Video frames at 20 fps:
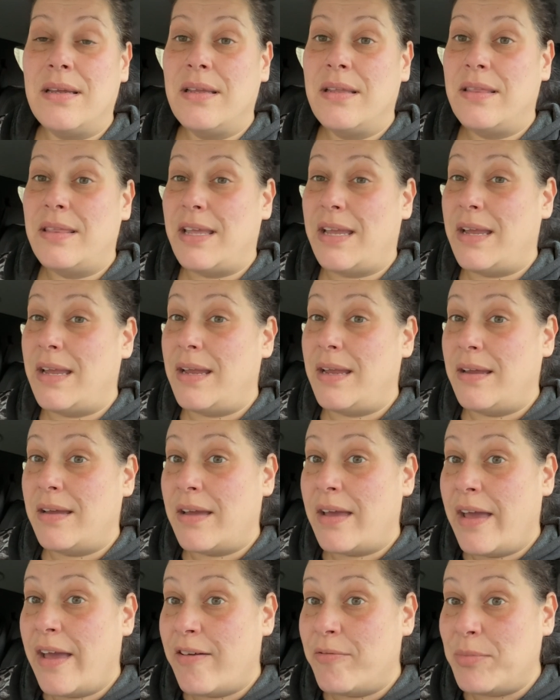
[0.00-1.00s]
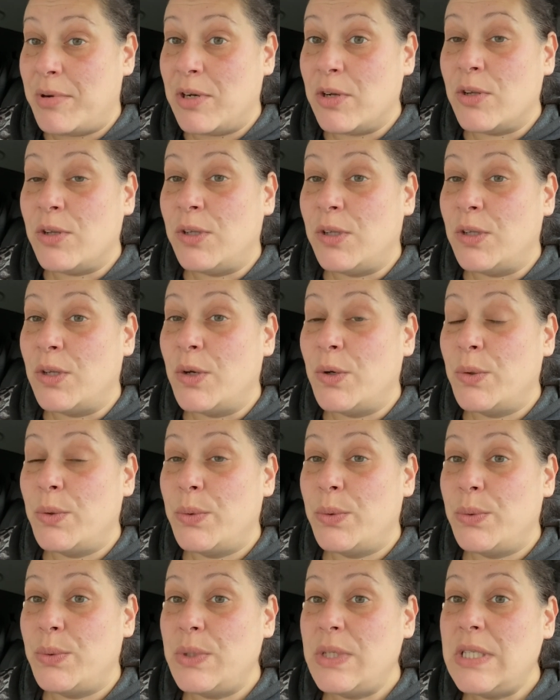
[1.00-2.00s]
They have been
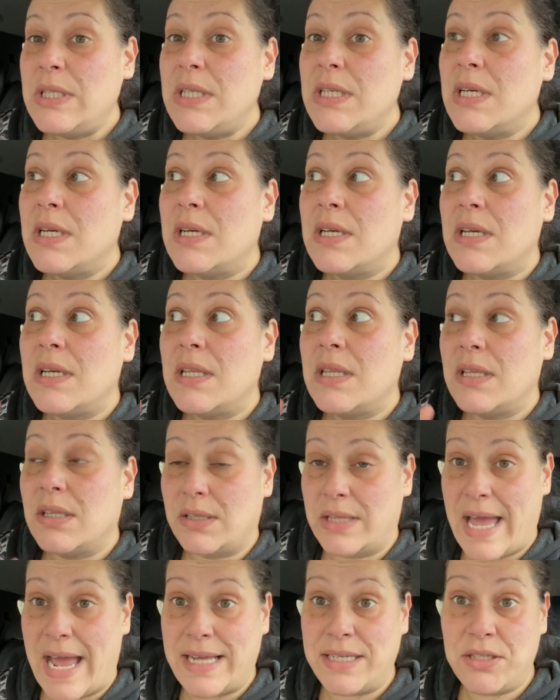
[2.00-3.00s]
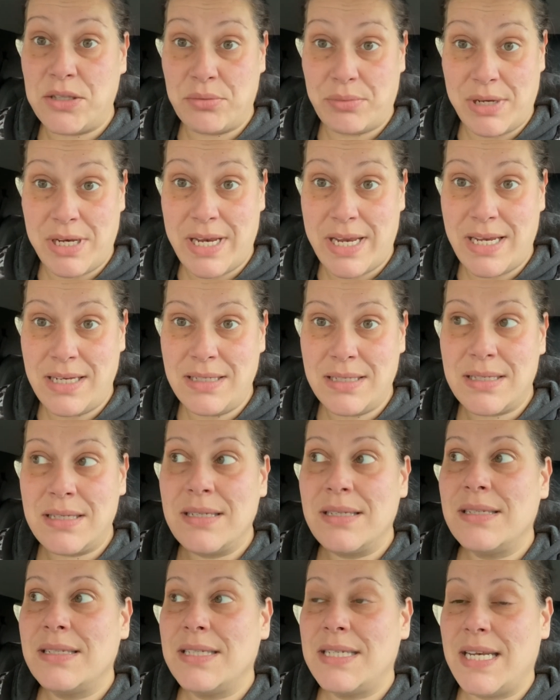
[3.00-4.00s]
closed the last three days.
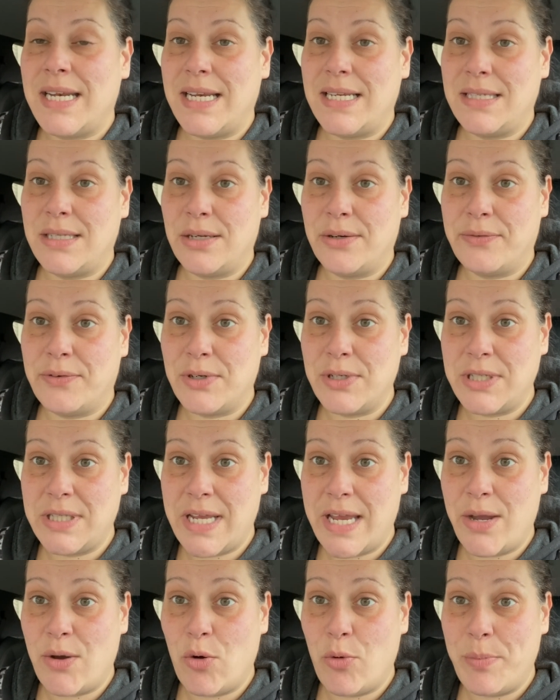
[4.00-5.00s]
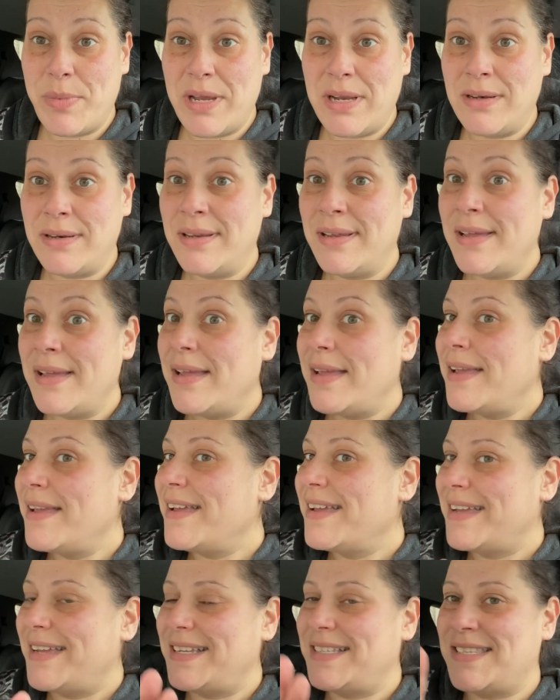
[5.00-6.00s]
Today's their first day open.
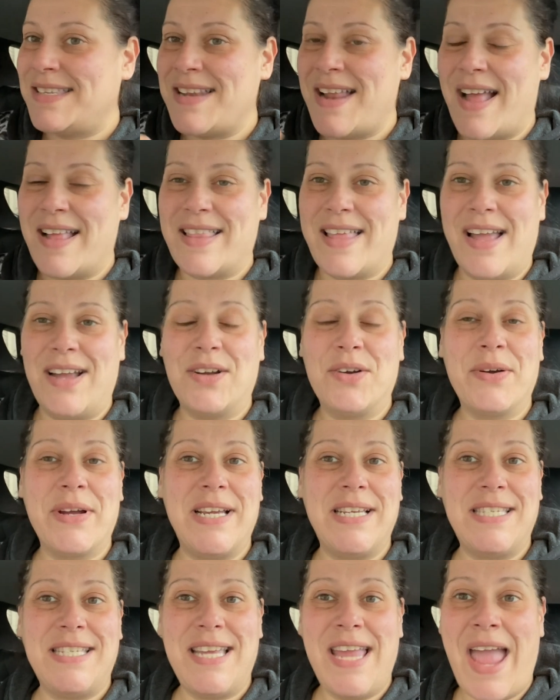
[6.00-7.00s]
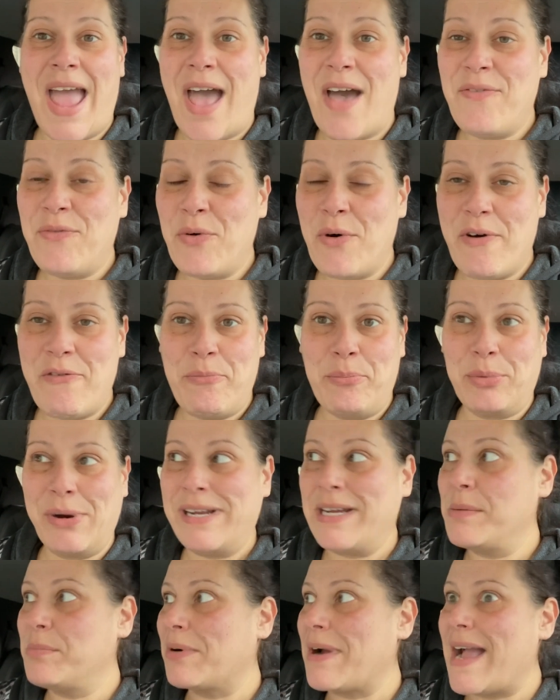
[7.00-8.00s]
It's not that crazy half off
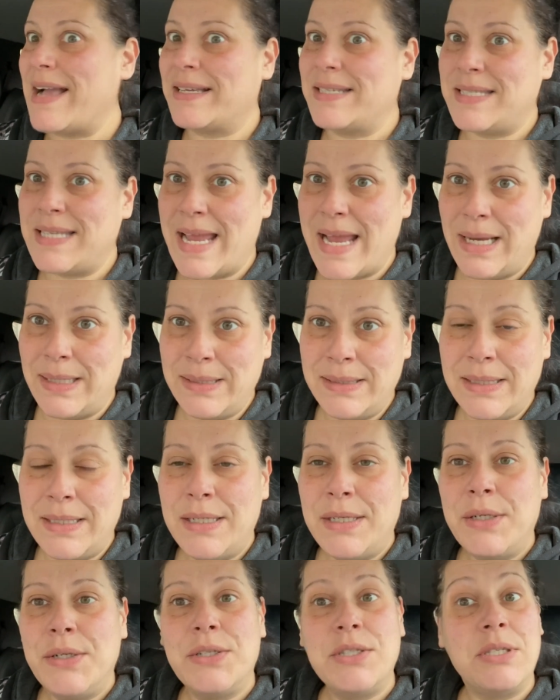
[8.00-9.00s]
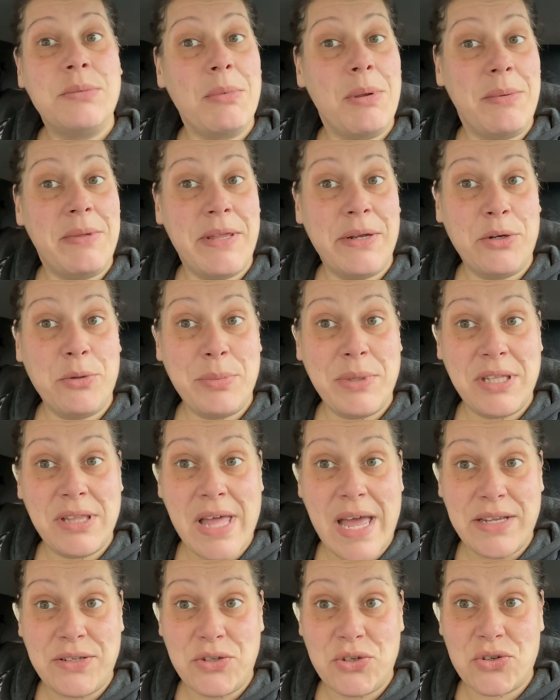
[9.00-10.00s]
bric-a-brac sale. So maybe there will be
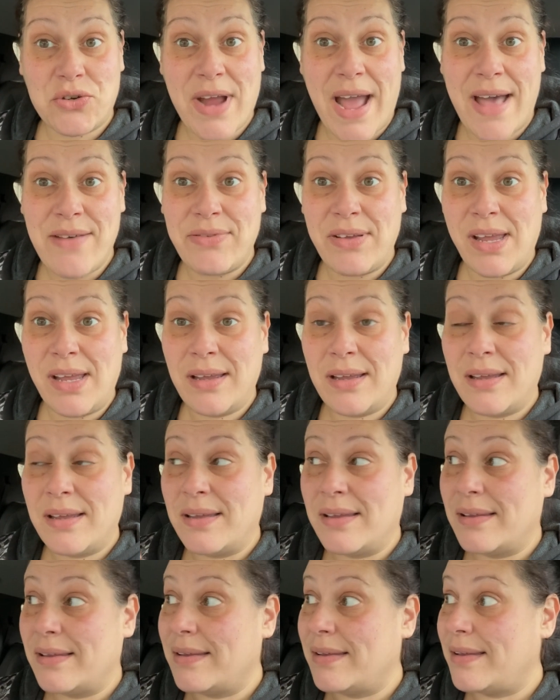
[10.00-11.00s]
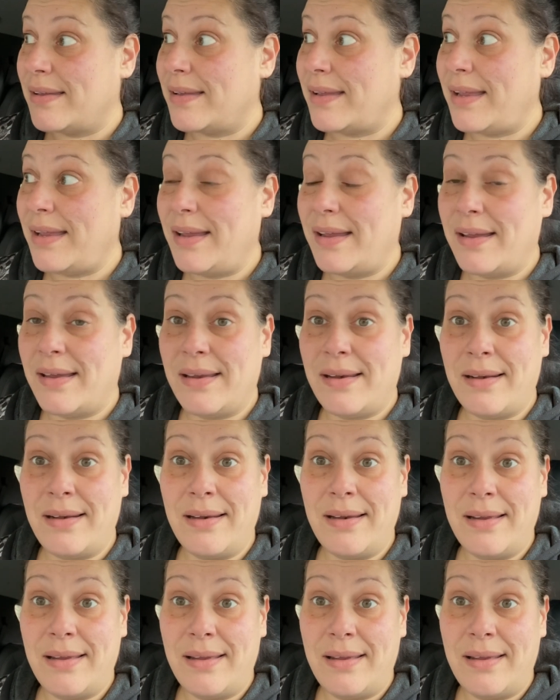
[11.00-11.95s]
less traffic and